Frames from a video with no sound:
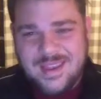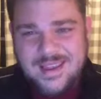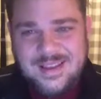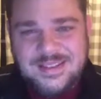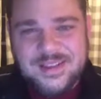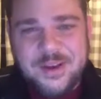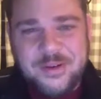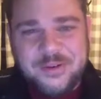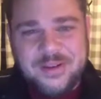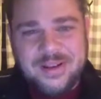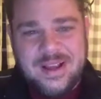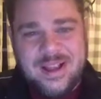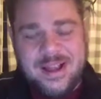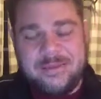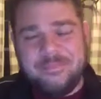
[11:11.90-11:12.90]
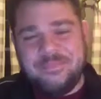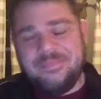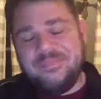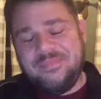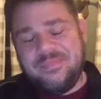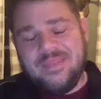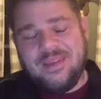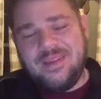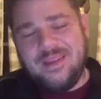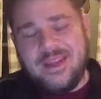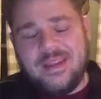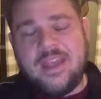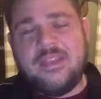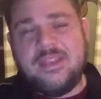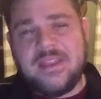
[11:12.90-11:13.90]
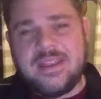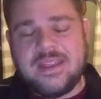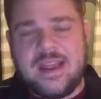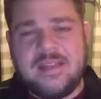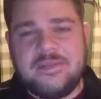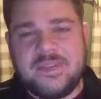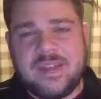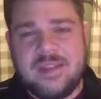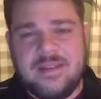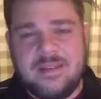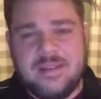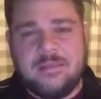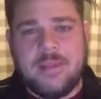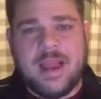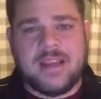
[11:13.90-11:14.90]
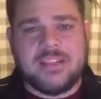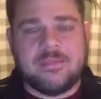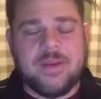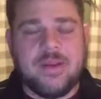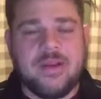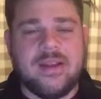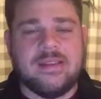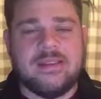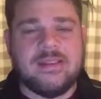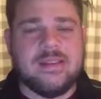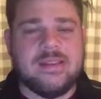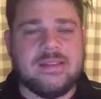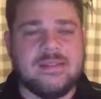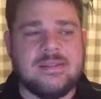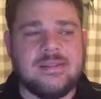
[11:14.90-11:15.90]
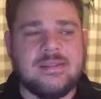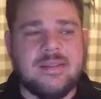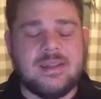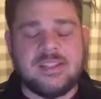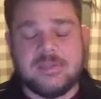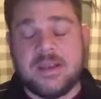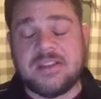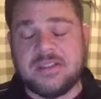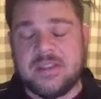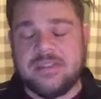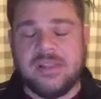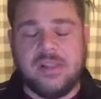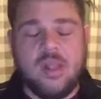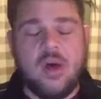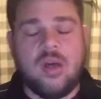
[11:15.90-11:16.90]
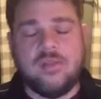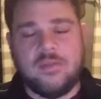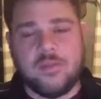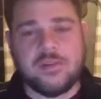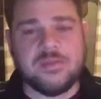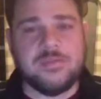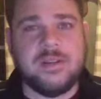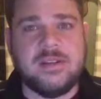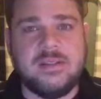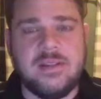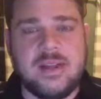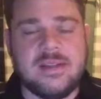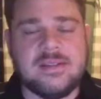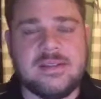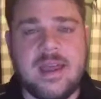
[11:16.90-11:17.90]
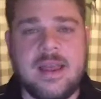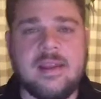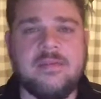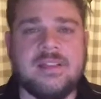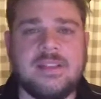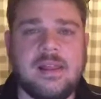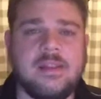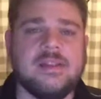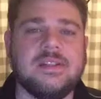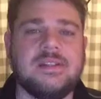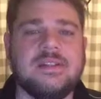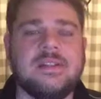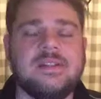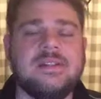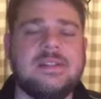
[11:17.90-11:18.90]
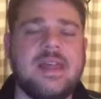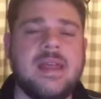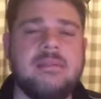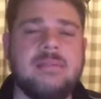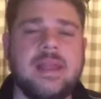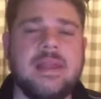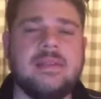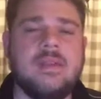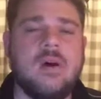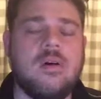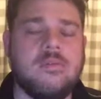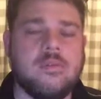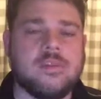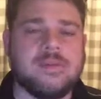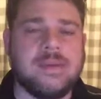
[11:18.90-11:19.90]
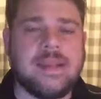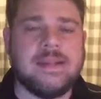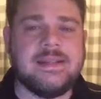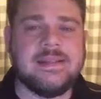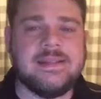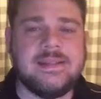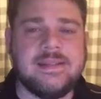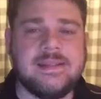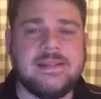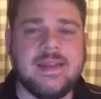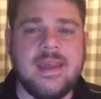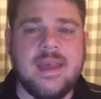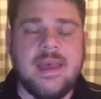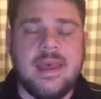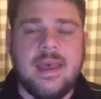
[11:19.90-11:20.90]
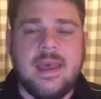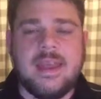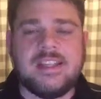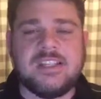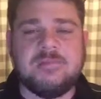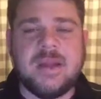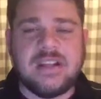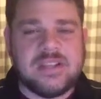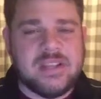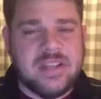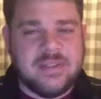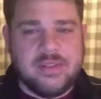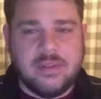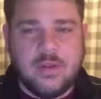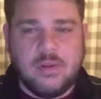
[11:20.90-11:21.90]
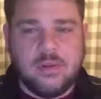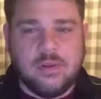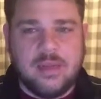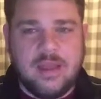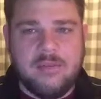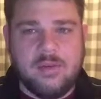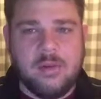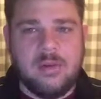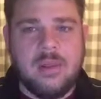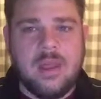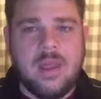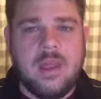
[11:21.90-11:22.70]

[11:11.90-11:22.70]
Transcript: So another thing that I've seen in my experience is, especially in the law enforcement side of intelligence, is that many law enforcement agencies, especially at the local level,